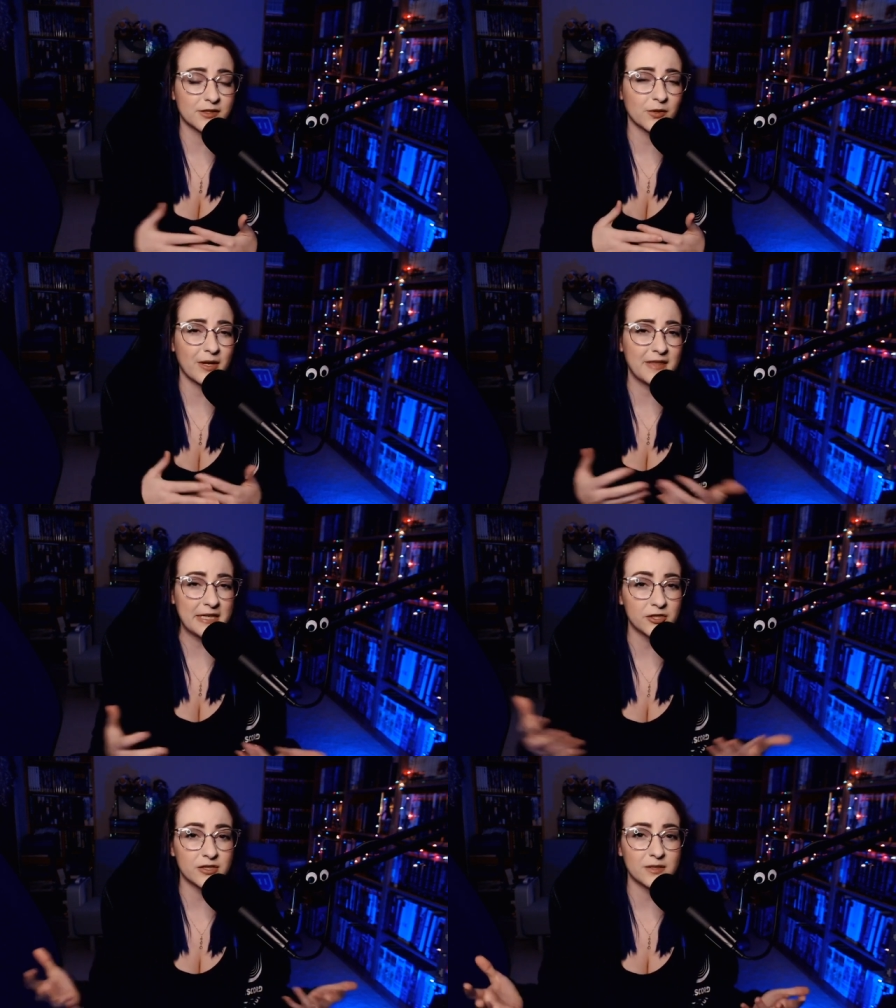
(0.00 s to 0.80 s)
So I think
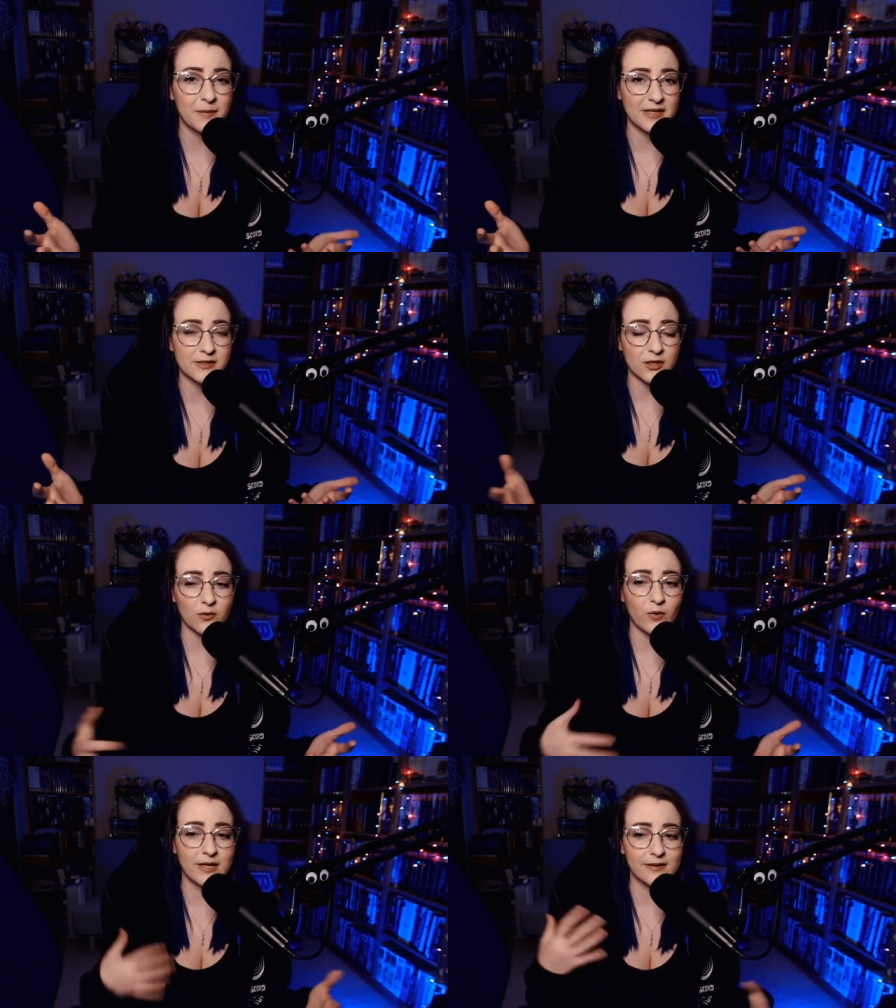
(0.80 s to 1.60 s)
it just depends
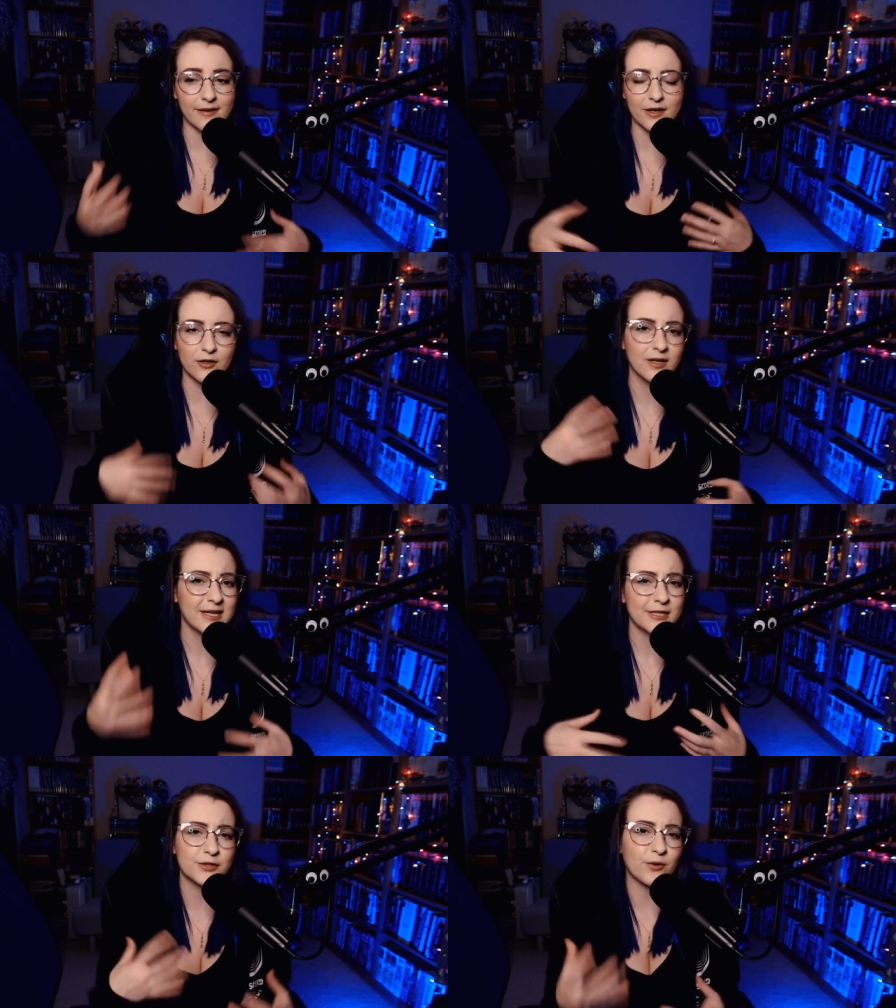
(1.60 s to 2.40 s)
on when they're
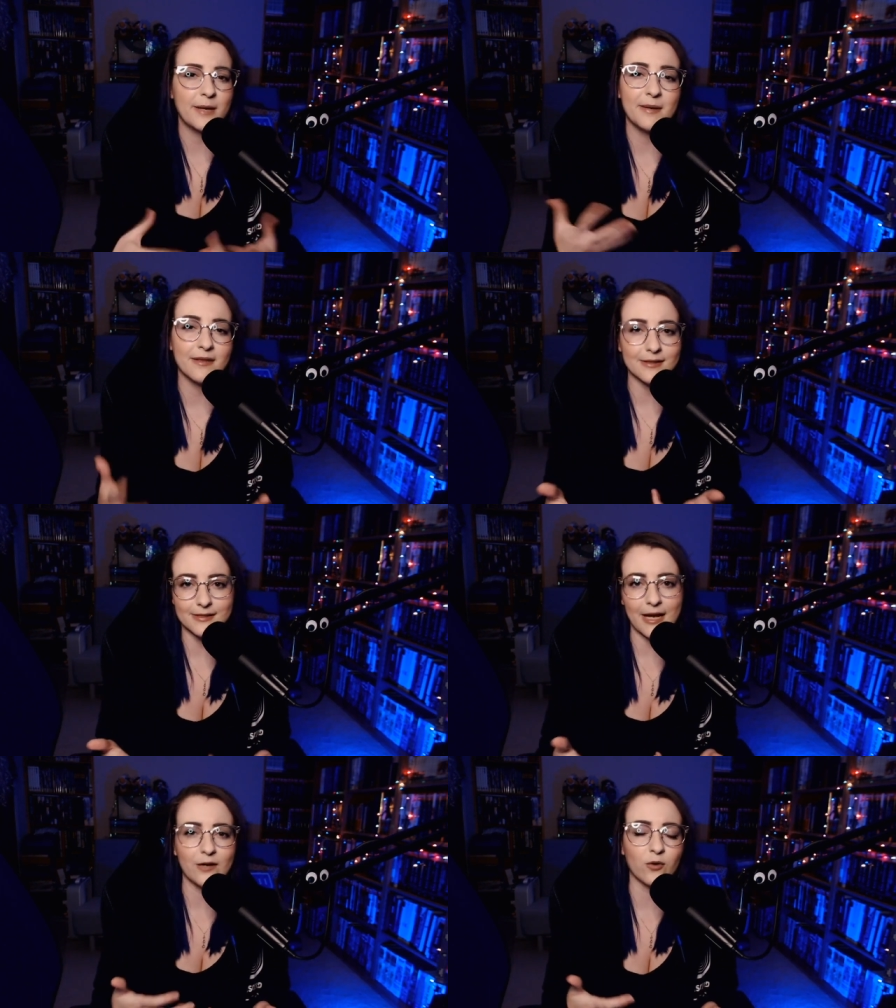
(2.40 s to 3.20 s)
scraping the
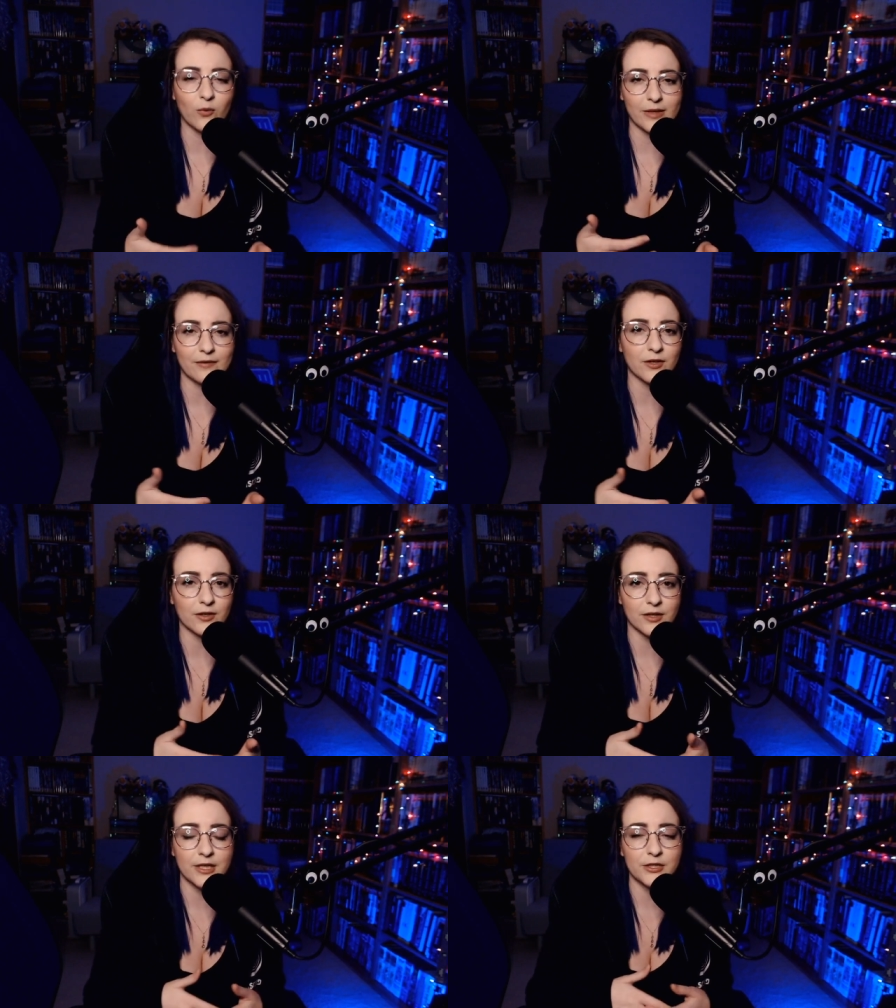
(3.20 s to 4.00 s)
site or
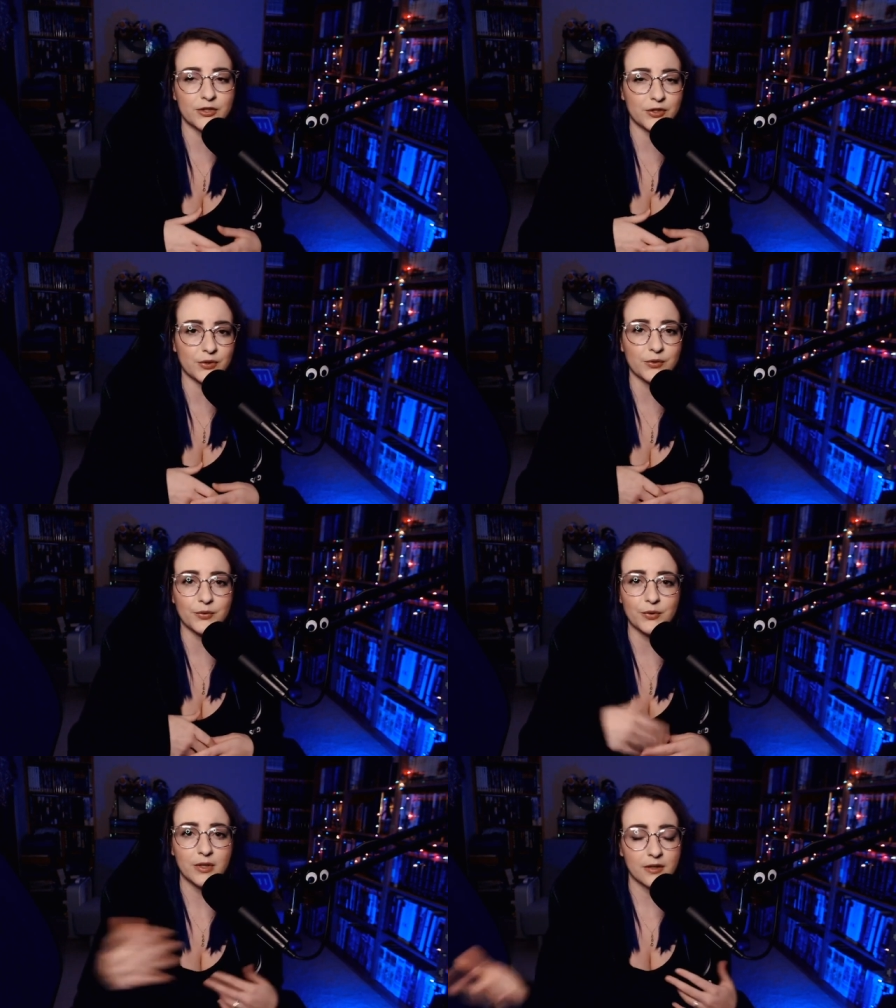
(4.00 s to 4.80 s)
whatever to